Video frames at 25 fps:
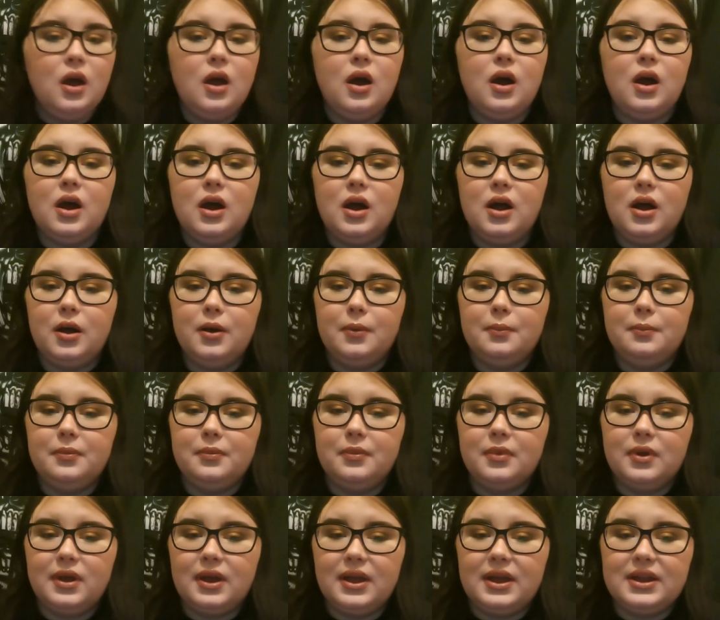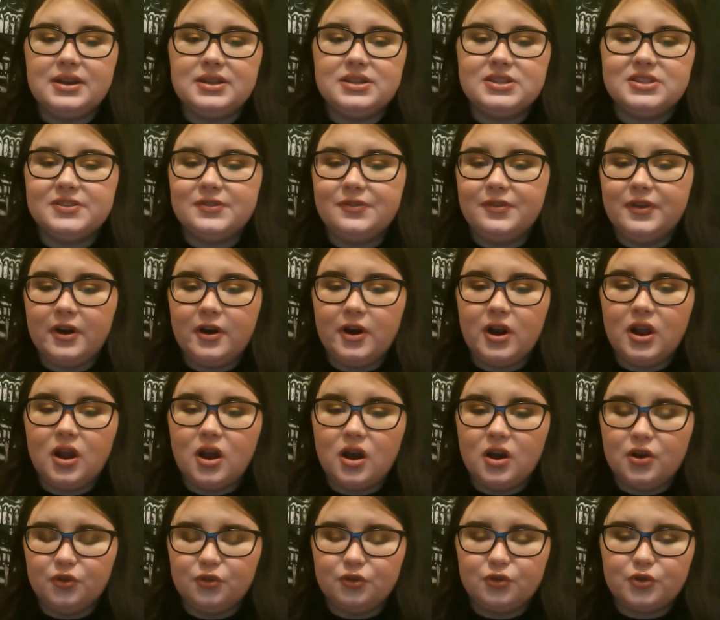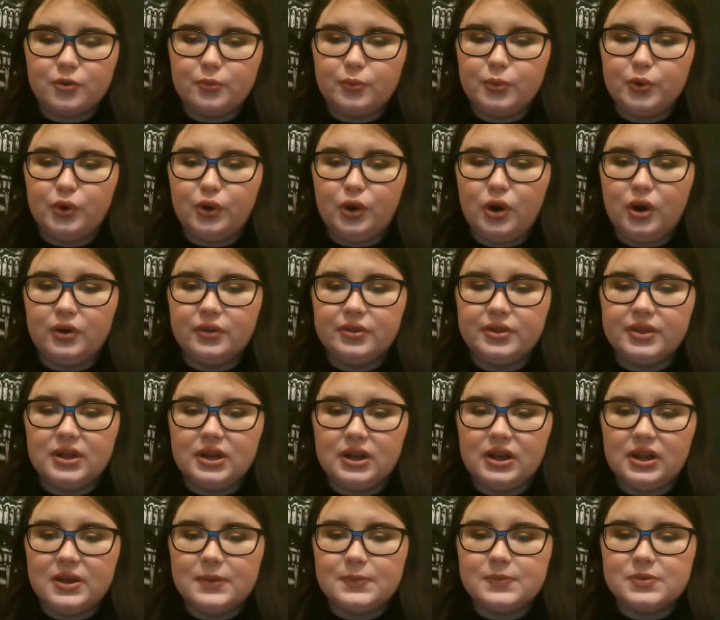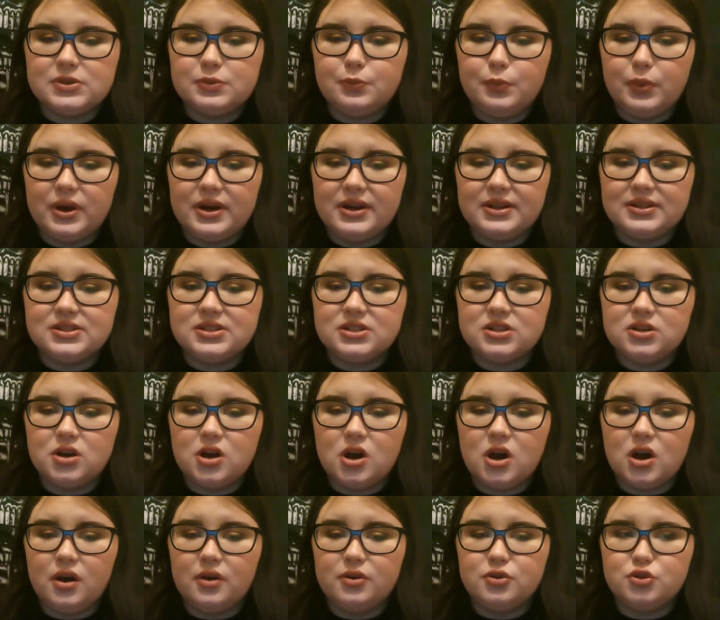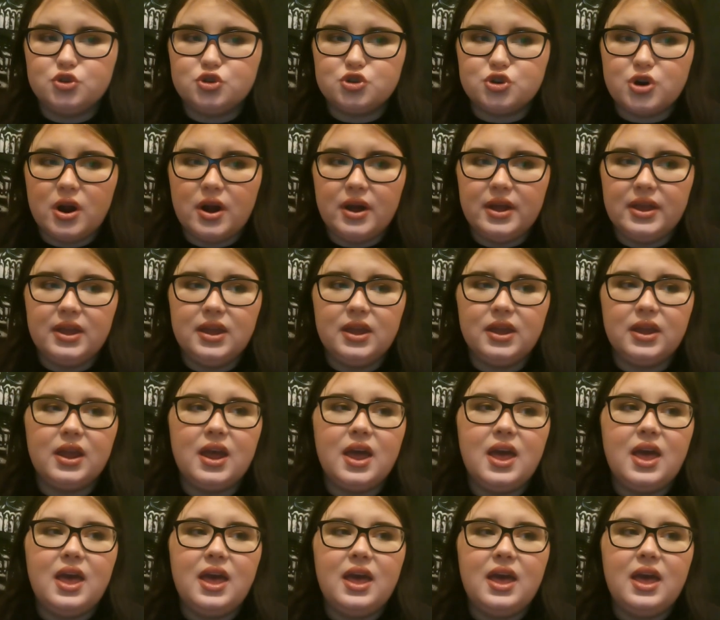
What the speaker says: And it's very comfortable on the lips, but it's not drying,